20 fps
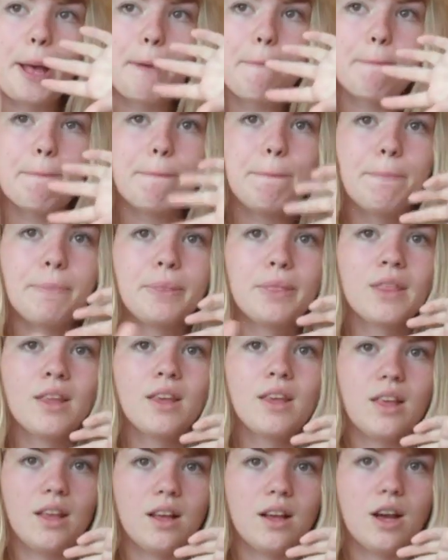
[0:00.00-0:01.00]
um,
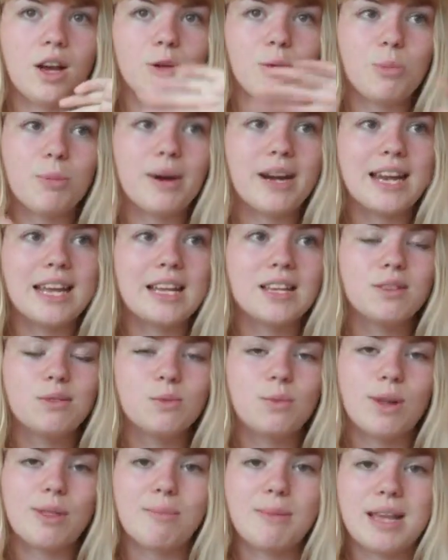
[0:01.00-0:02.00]
I will bring it
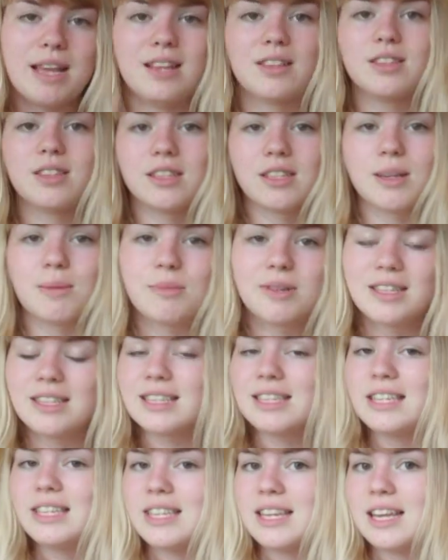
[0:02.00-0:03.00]
with me to Summer in the
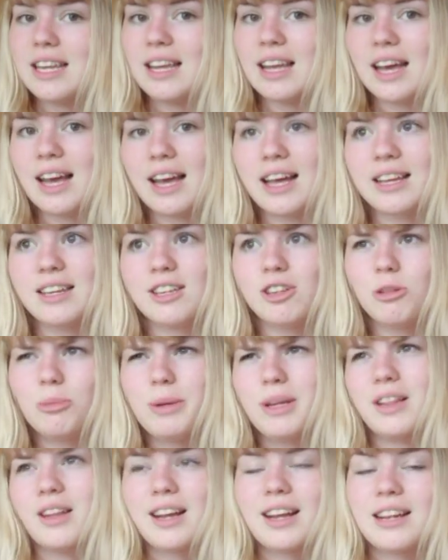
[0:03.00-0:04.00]
City, and it'll
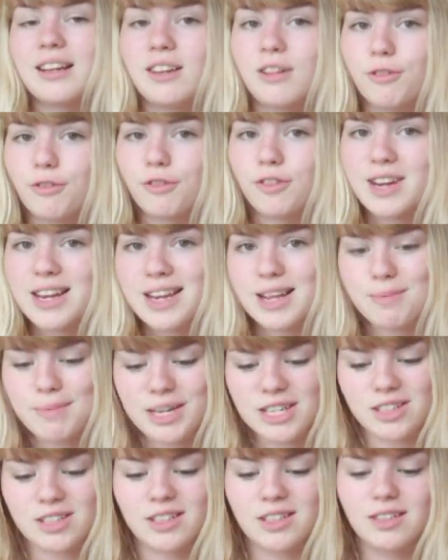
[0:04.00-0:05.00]
be like a little free
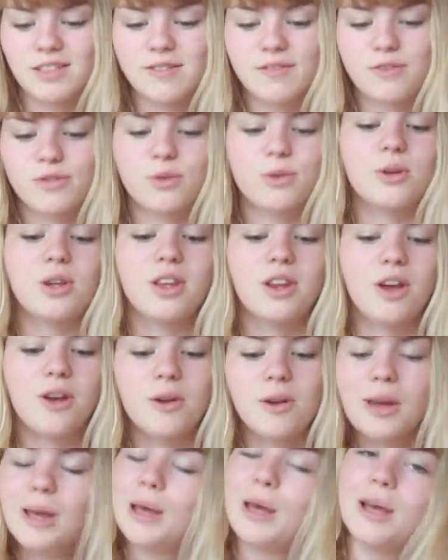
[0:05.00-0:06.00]
commission for, you
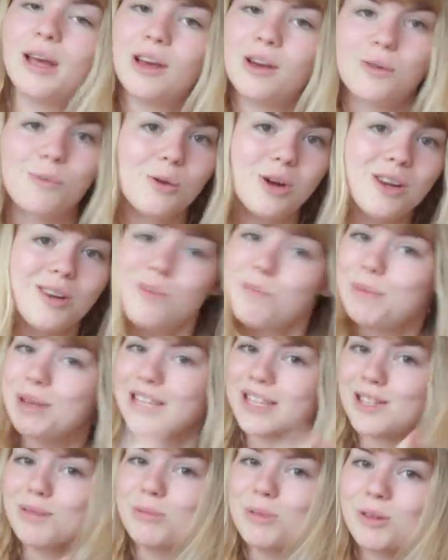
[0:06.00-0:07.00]
know, one,
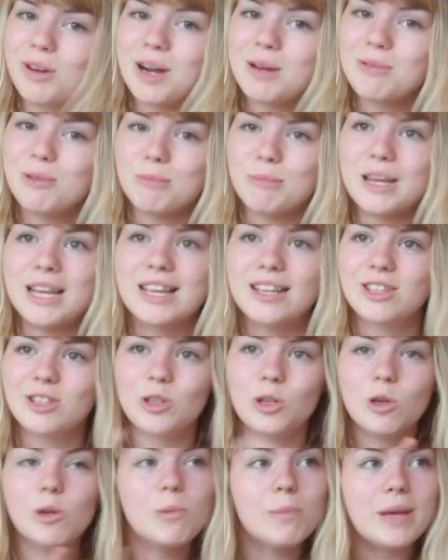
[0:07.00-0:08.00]
being subscribed to me,
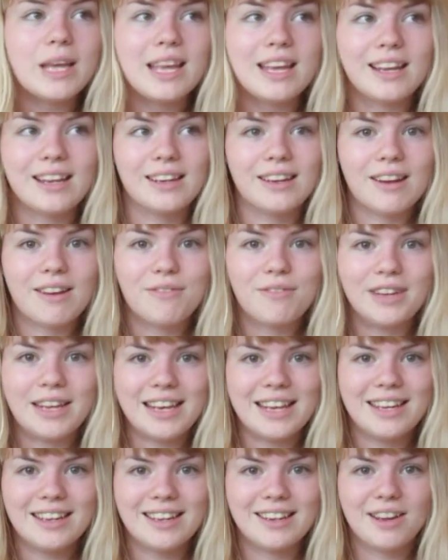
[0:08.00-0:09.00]
two, being
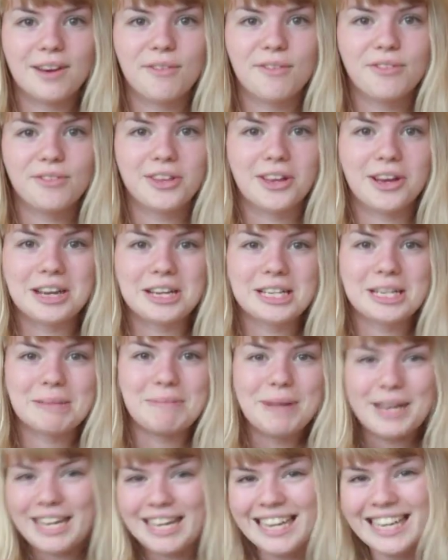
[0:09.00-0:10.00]
lovely enough to ask
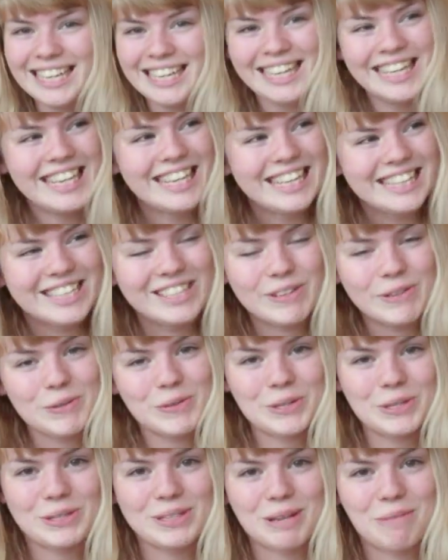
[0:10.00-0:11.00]
me to
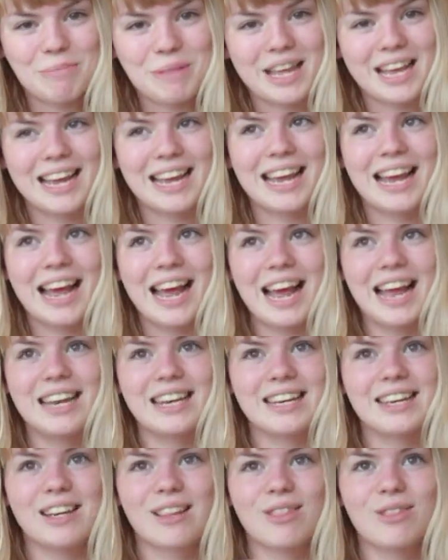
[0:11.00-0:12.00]
draw you something,
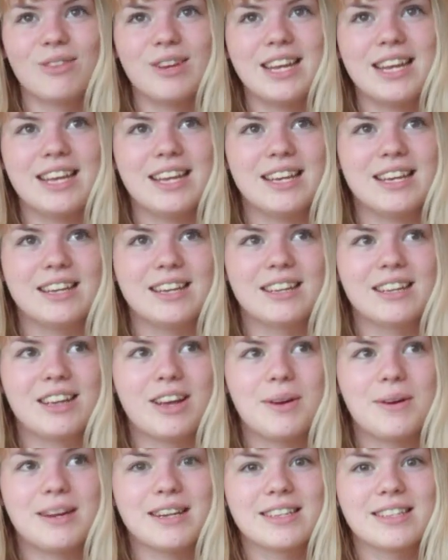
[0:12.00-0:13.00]
and three,
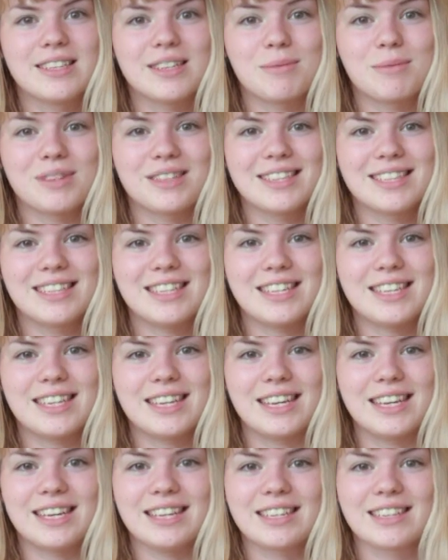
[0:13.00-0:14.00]
going to Summer in the
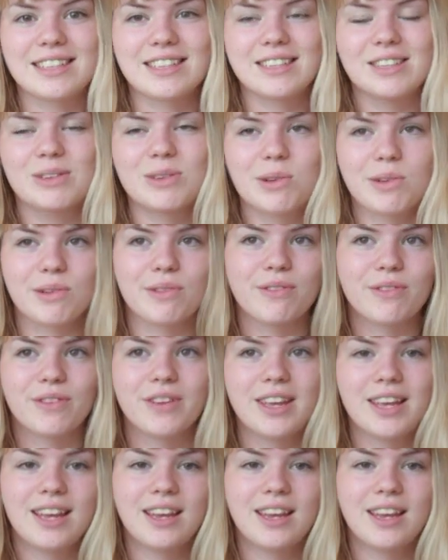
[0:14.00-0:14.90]
City. It's a sort of,